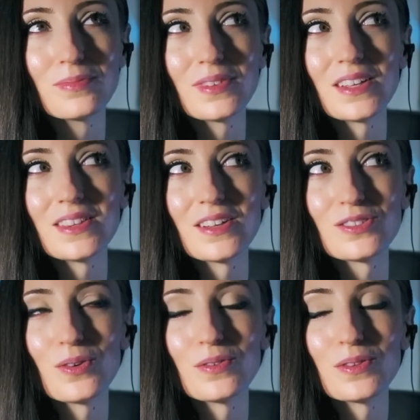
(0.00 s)
and
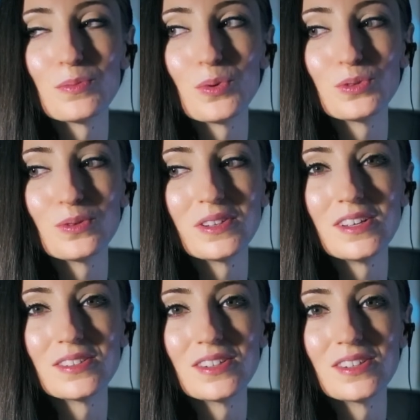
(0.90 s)
that's all of the mold
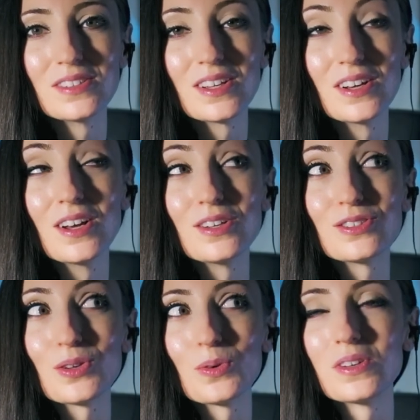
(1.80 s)
releases.
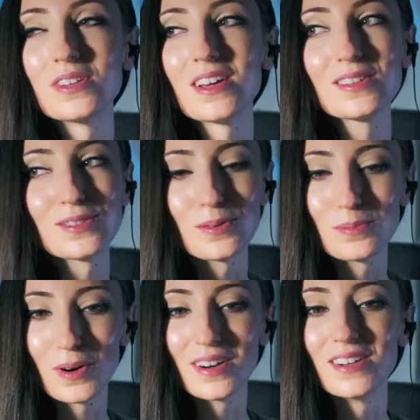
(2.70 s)
So the next
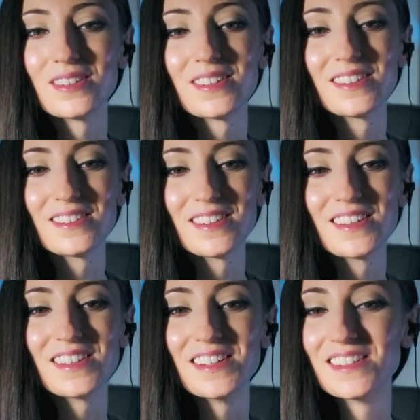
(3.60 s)
part
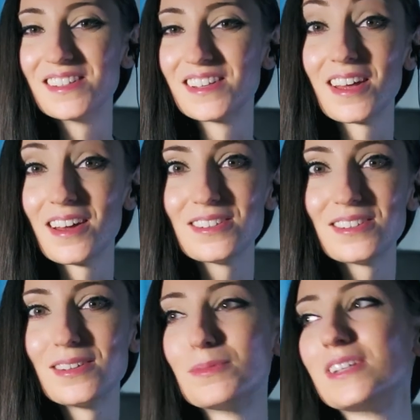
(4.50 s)
is the
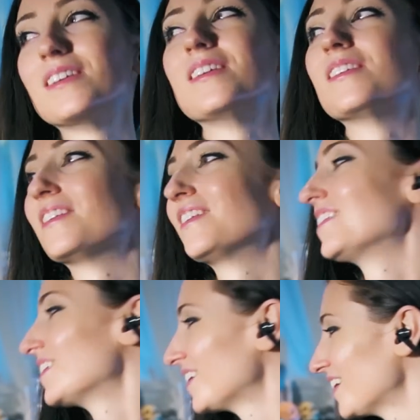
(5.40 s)
casting material.
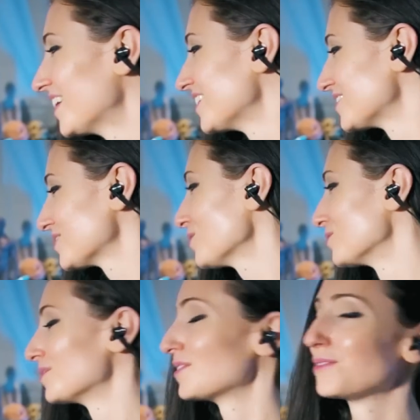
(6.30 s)

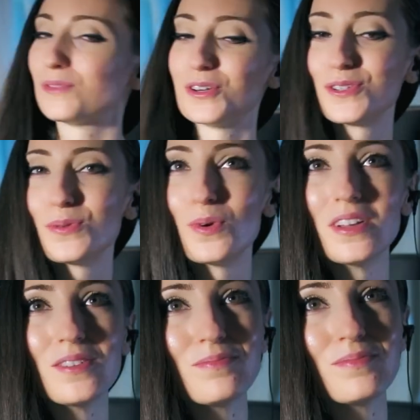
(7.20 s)
So first
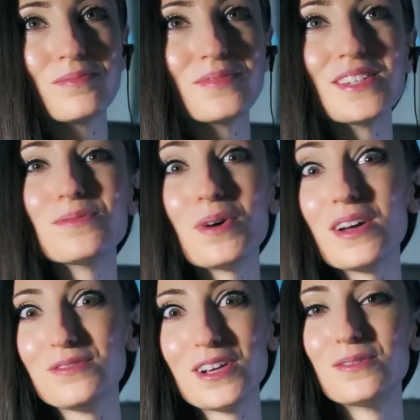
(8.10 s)
one is
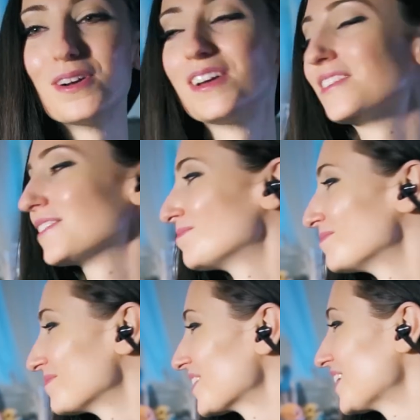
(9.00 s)
my favorite.
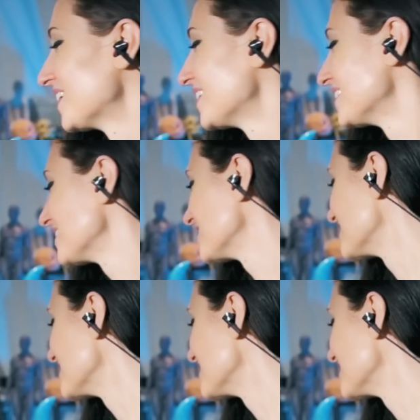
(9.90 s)
It